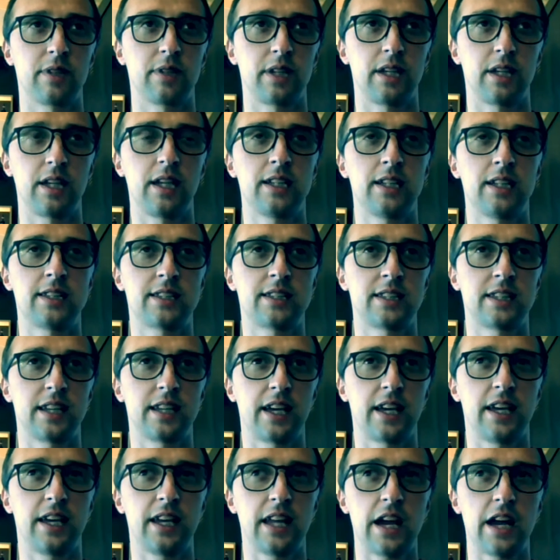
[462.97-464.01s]
it's
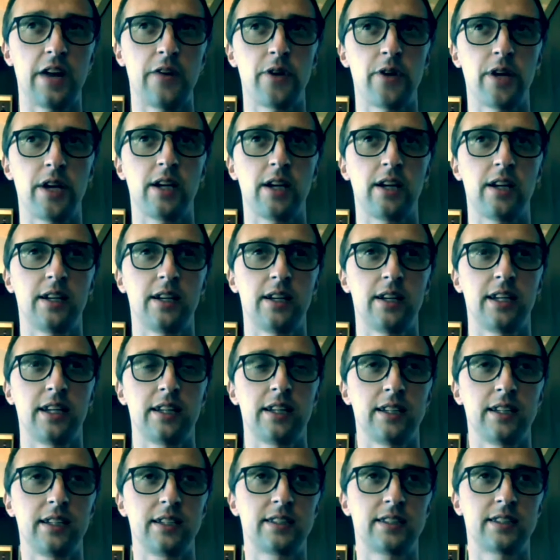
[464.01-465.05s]
an area that
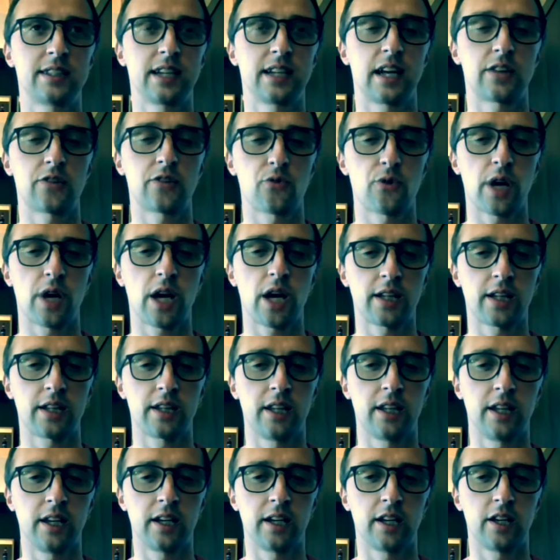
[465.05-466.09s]
is
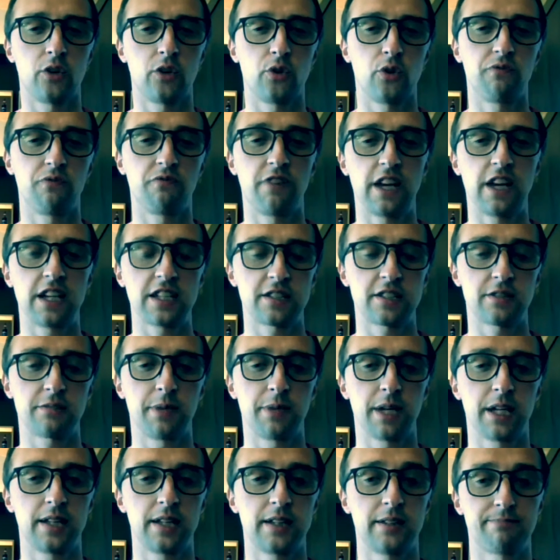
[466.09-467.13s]
attracting new investment